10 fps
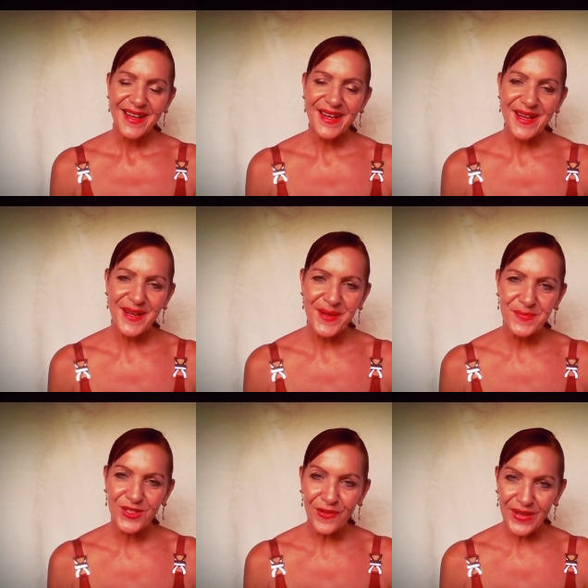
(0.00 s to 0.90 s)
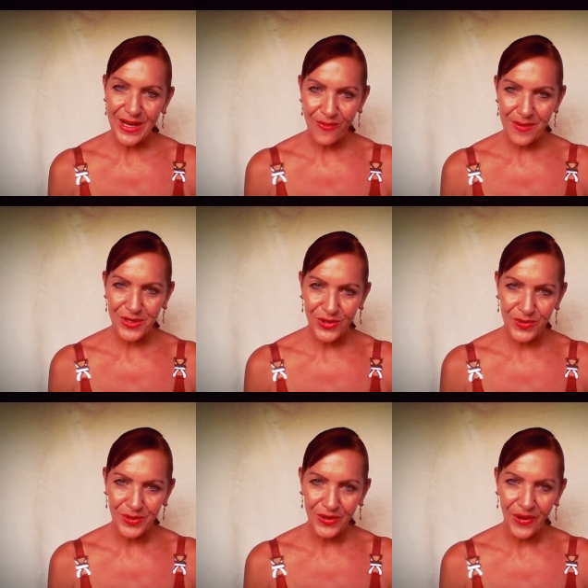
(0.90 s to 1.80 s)
Um, don't forget, grab your
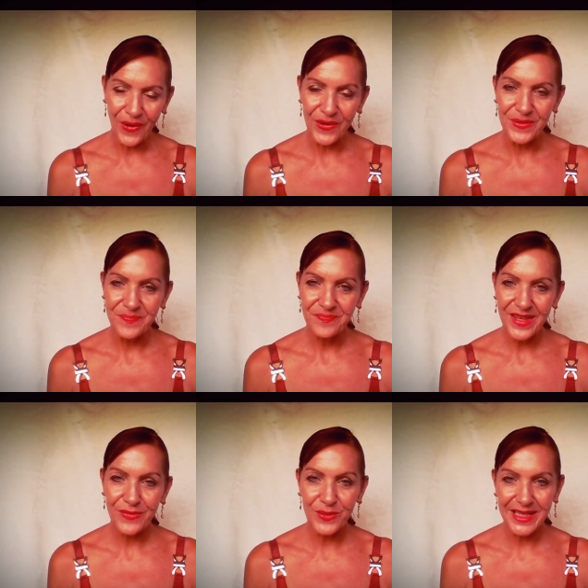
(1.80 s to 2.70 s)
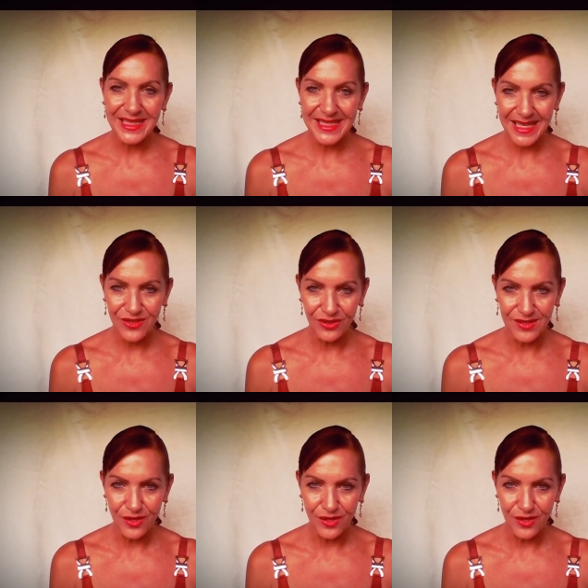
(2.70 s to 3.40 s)
coupon code if you want to get $10